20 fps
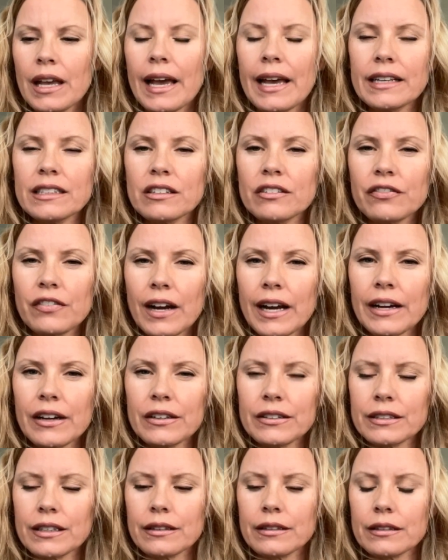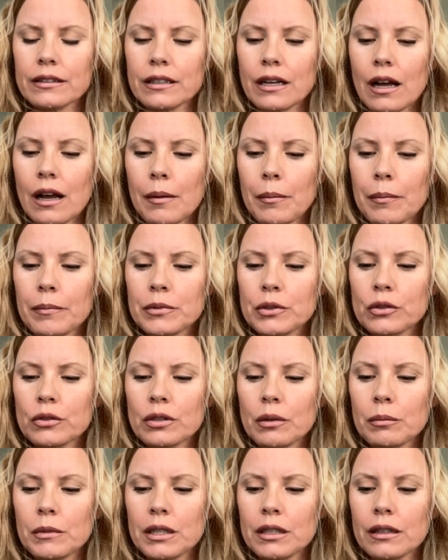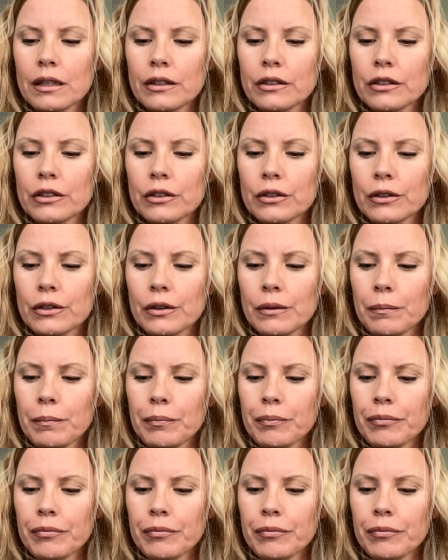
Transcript: Ace of Fire is at the top, so something that you're